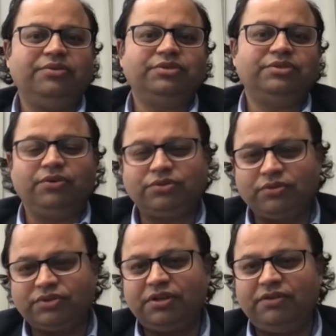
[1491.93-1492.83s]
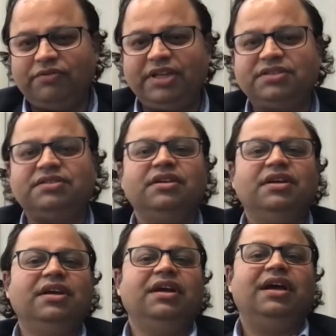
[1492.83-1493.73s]
So, so service,
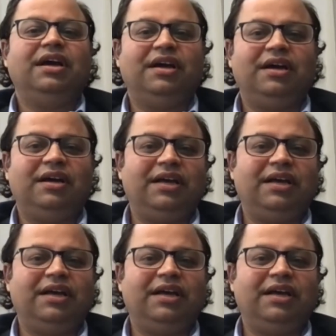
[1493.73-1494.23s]
uh,